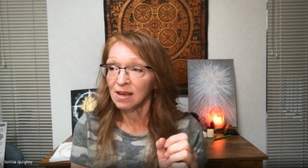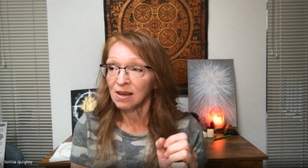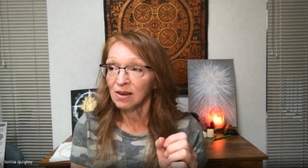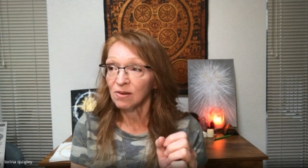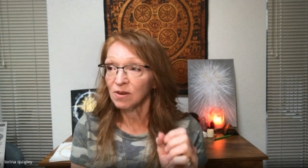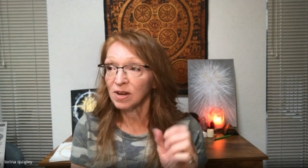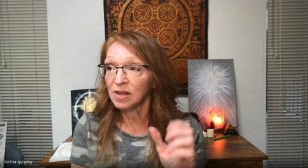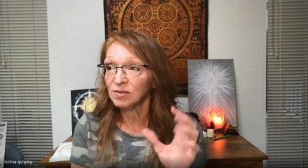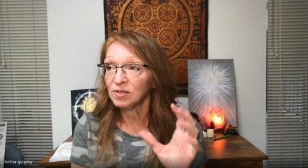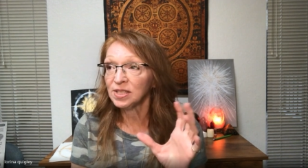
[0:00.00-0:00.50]

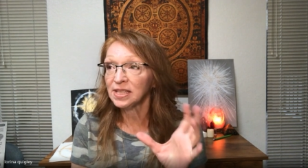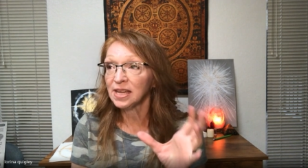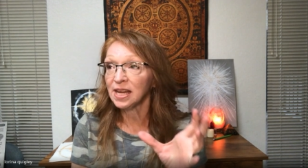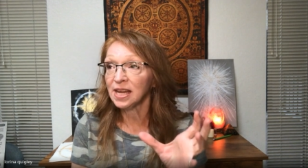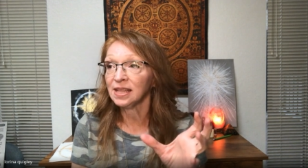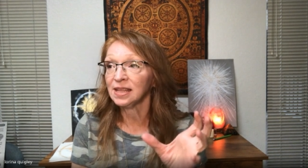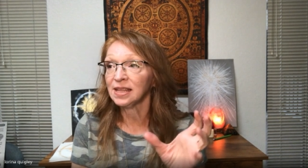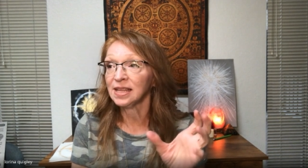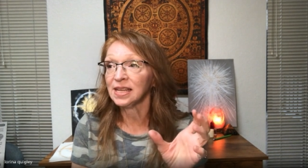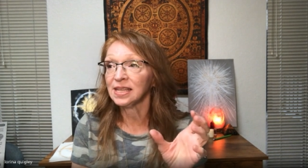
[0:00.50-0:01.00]
When I was
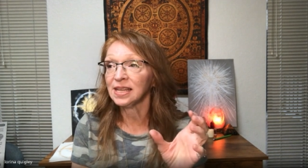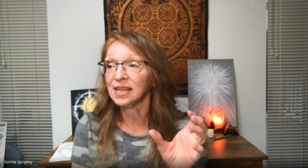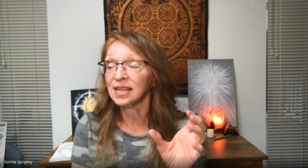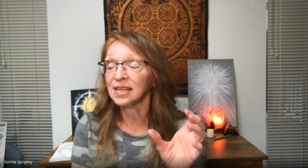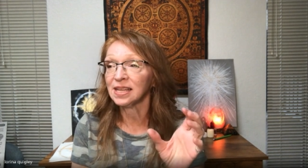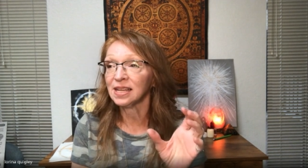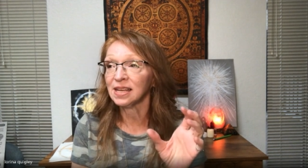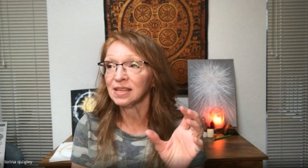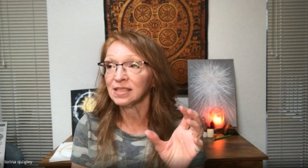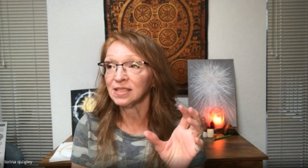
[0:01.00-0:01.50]
saying that
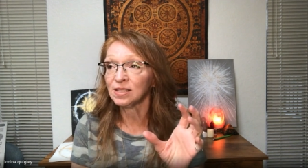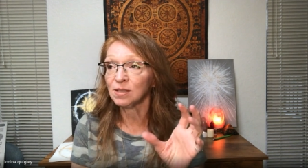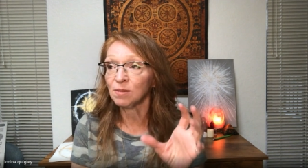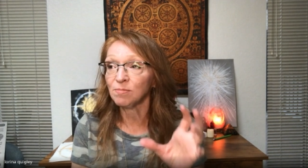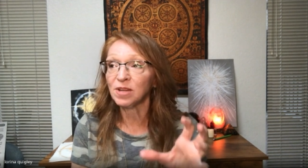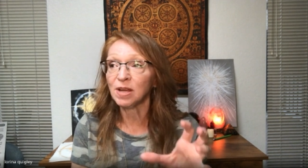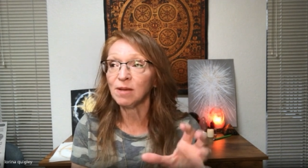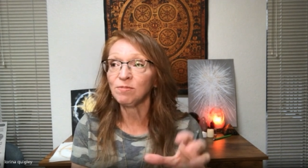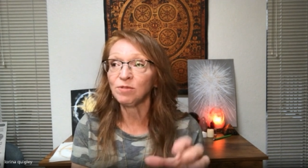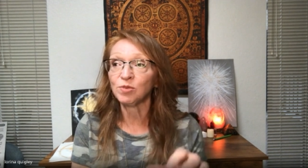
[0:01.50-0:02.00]

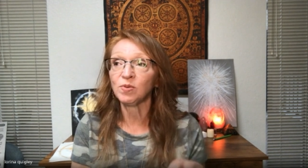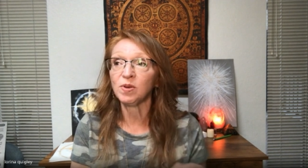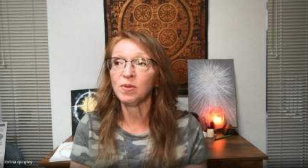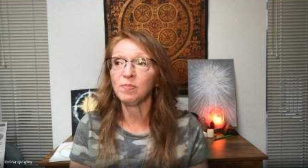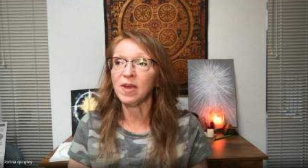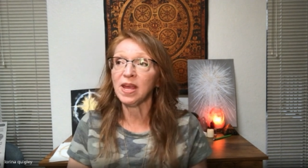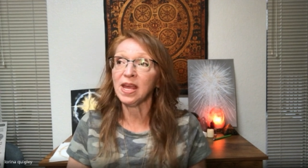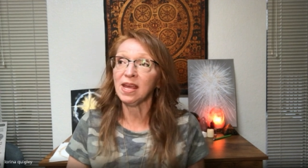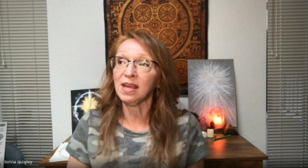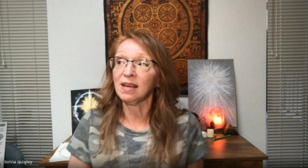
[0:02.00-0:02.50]
sometimes we
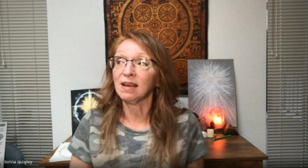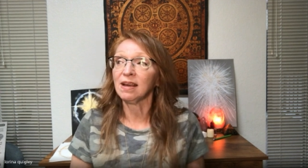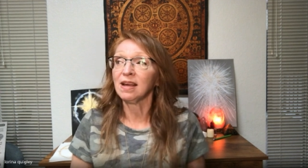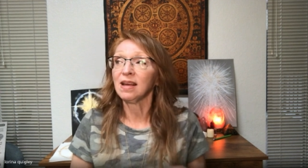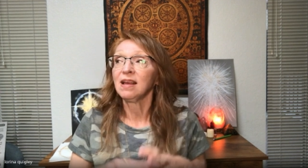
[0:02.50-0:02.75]
make